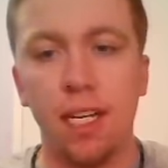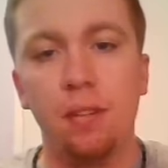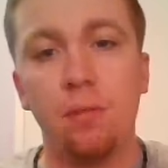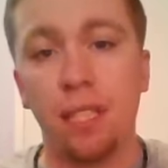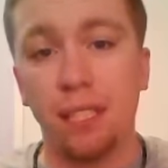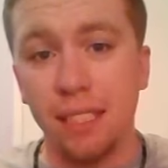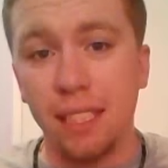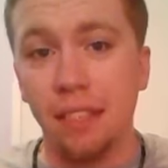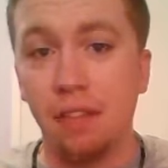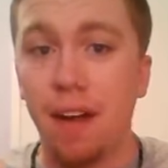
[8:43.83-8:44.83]
With a
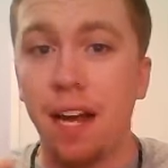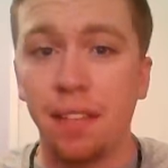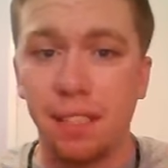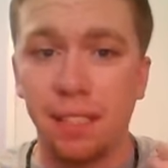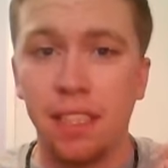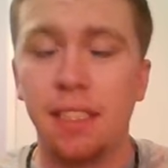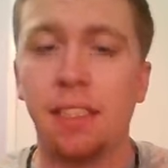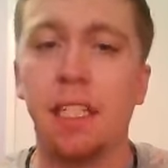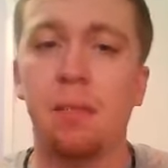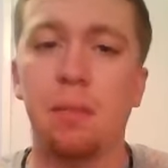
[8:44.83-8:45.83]
5 and a 6,
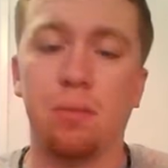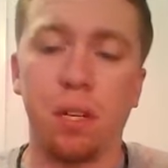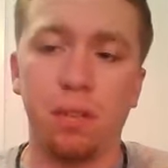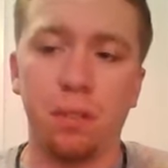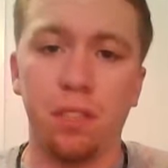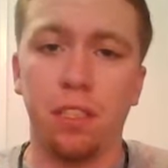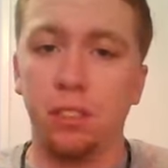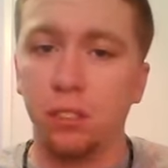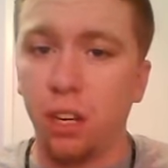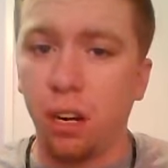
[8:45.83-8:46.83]
it's going to be rougher and a
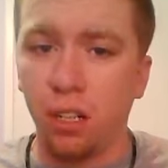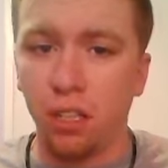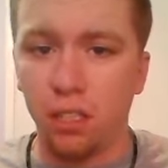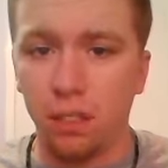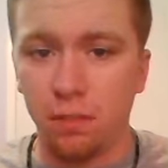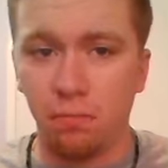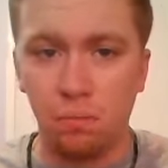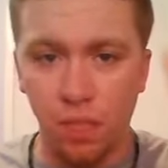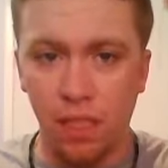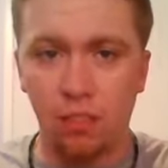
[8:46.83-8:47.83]
little harder to
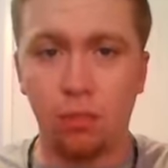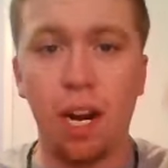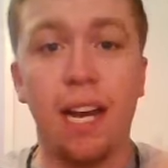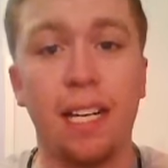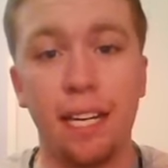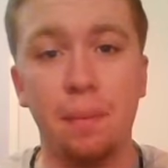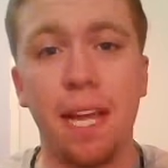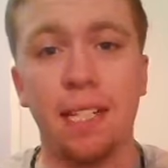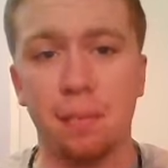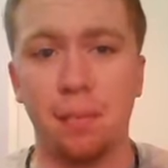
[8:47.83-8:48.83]
try and keep
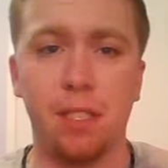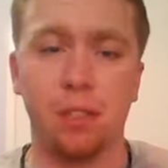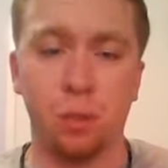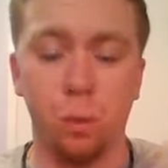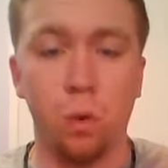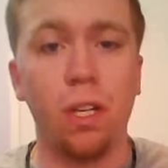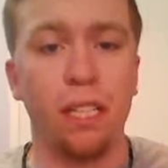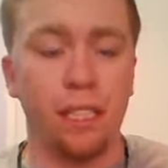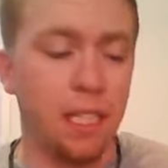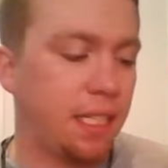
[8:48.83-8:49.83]
that symmetrical
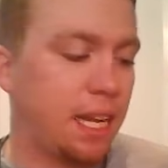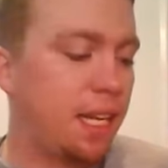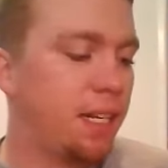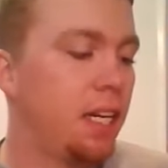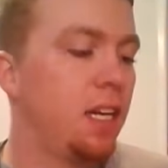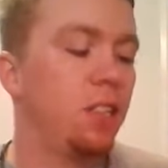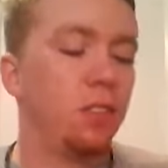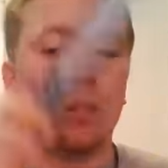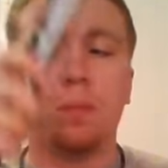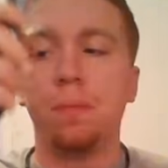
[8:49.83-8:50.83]
working like that.
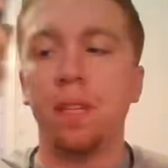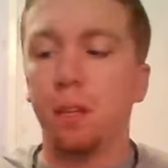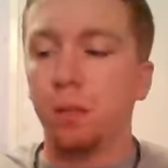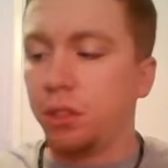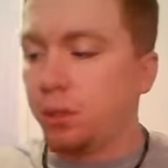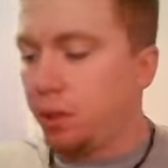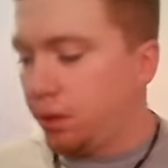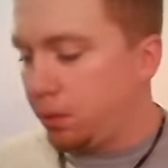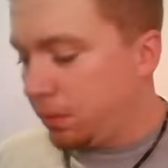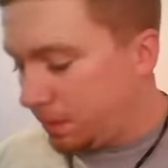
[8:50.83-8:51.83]
So what you
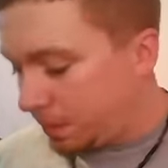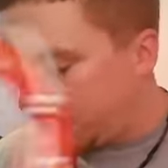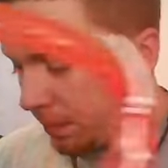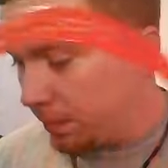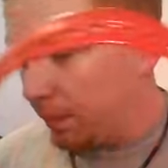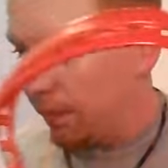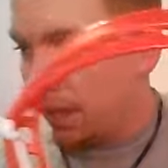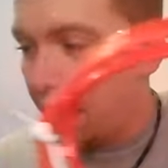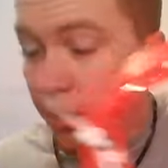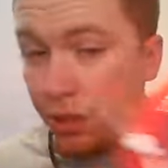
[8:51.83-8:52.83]
do
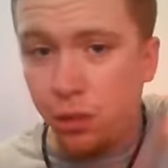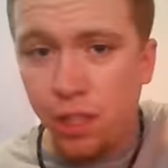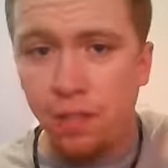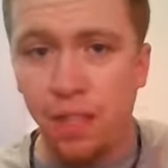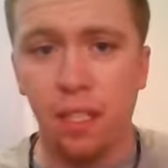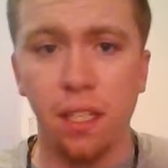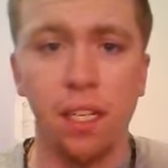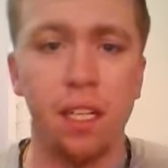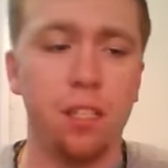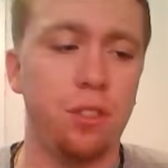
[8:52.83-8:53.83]
is you shift it.
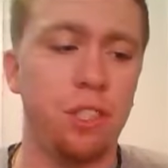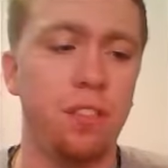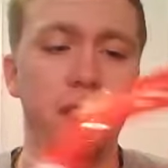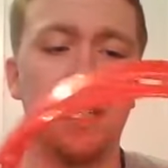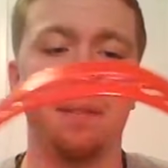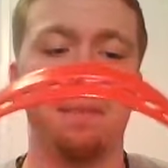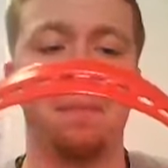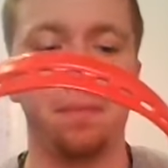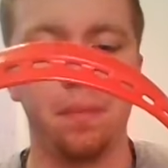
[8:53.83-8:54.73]
You shift it up.